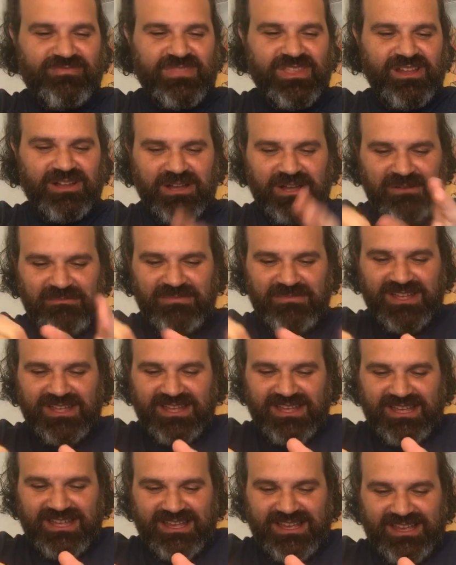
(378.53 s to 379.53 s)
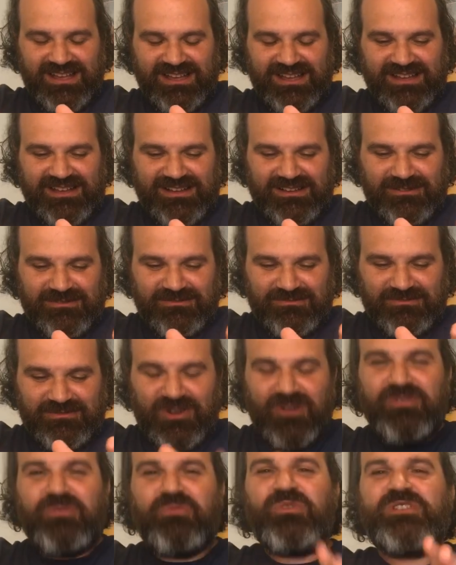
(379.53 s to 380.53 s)
um, uh,
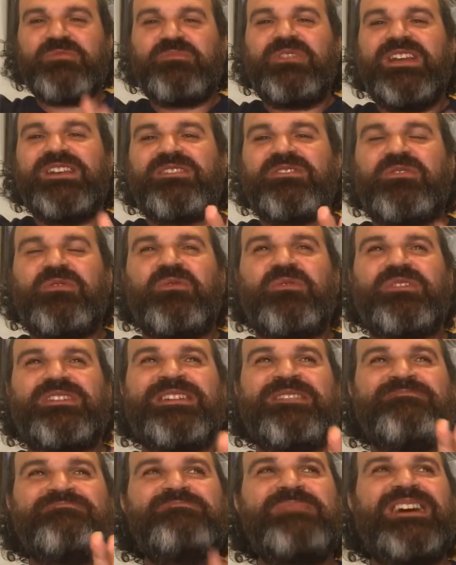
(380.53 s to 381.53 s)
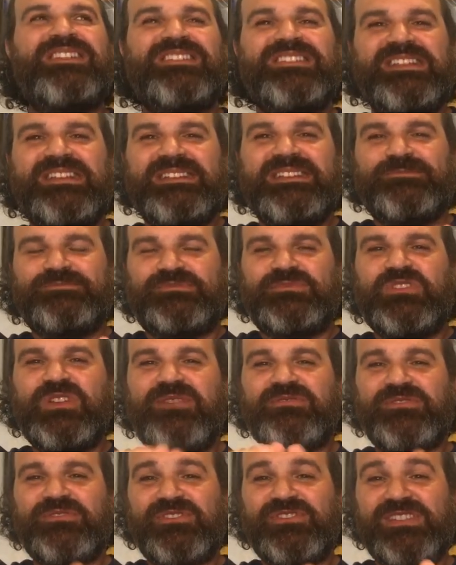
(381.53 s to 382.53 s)
when you're playing a chord melody, you
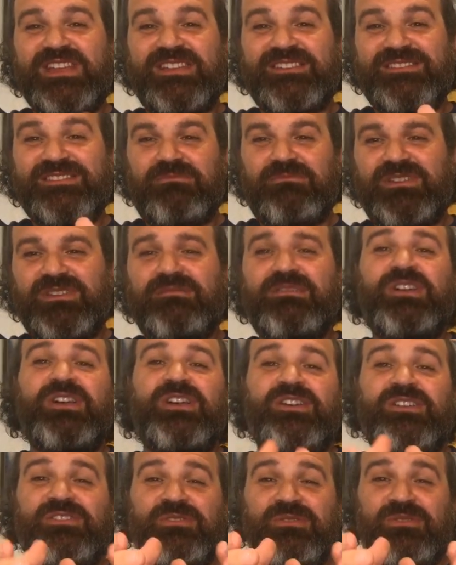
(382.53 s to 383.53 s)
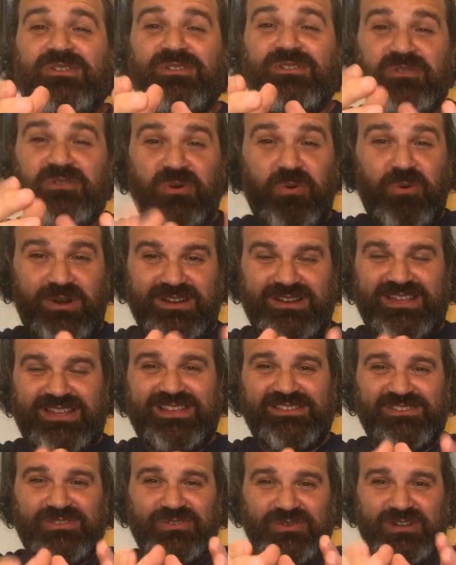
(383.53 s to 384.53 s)
have to understand something. Your chord
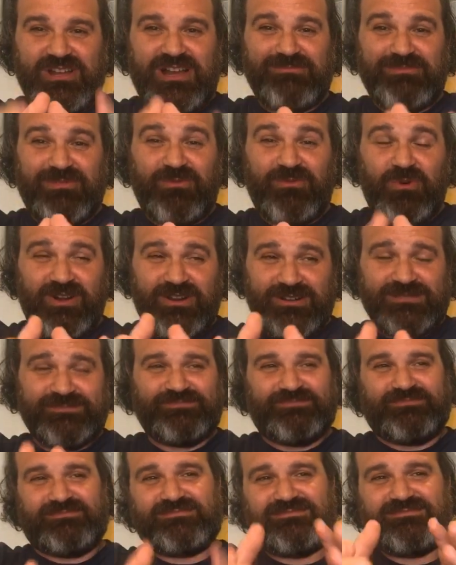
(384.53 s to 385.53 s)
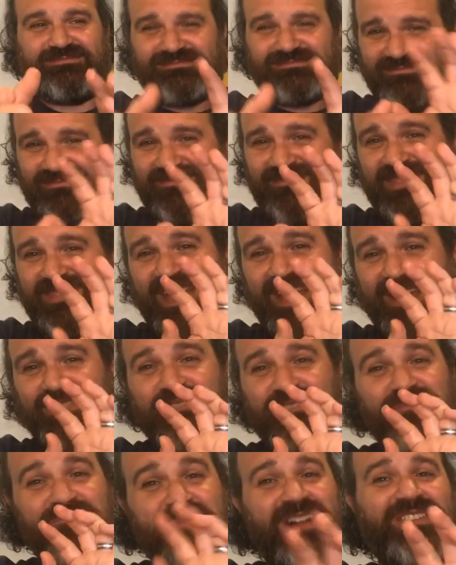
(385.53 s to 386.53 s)
is your cup of water, and
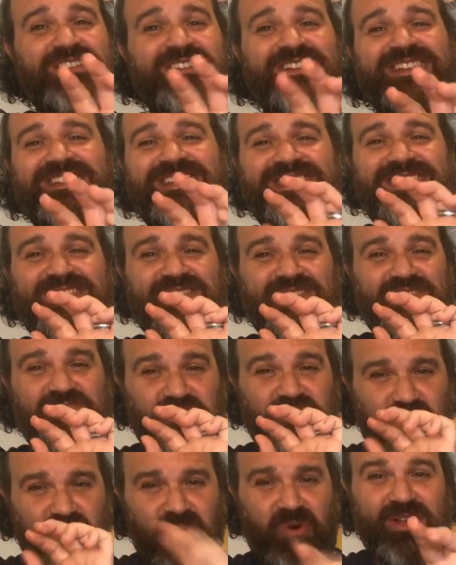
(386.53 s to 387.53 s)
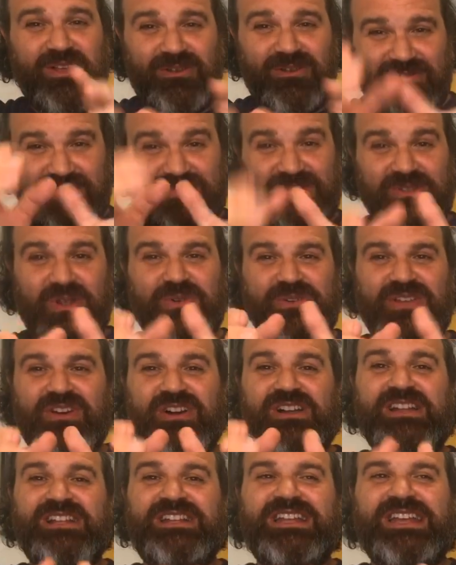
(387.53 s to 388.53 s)
your melody is your oil floating
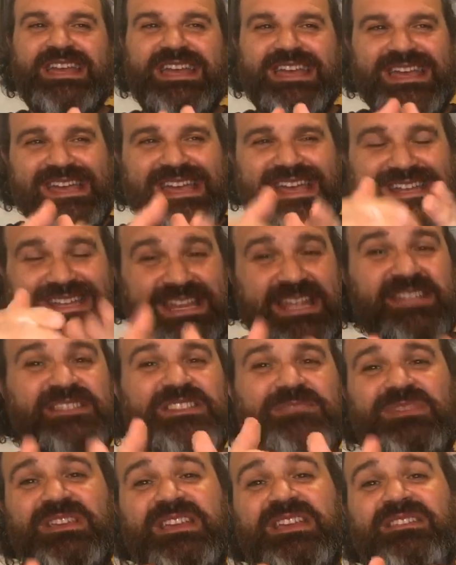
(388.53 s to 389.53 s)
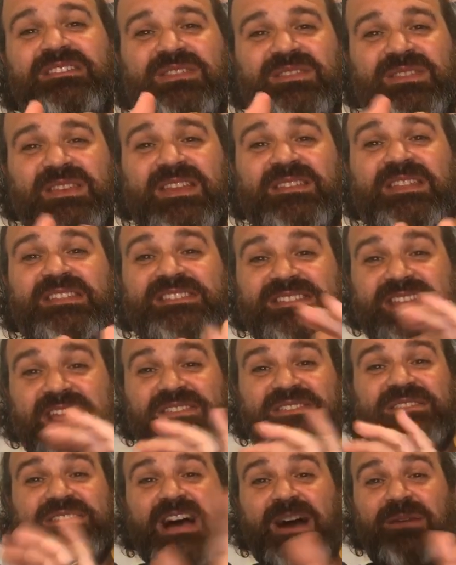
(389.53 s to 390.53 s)
on it. It needs to be the thing that
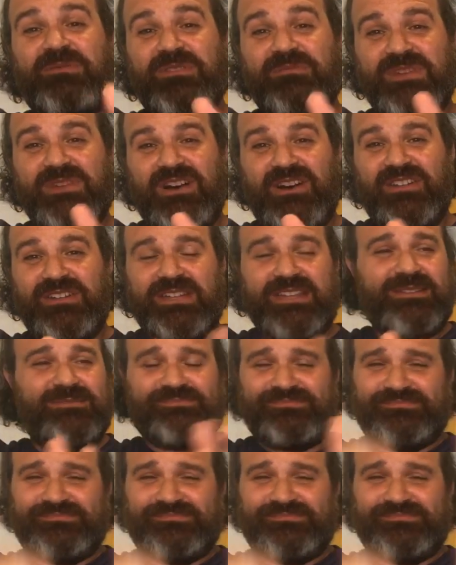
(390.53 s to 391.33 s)
stays on top of the melody